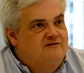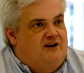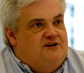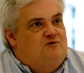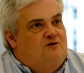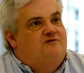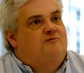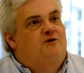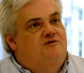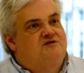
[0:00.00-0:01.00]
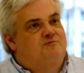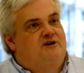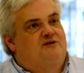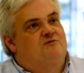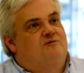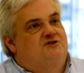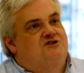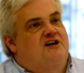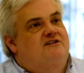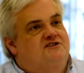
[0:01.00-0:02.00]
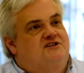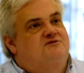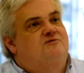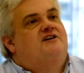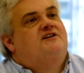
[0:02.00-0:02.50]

Find all of the moves and pick the one which is guaranteed to win.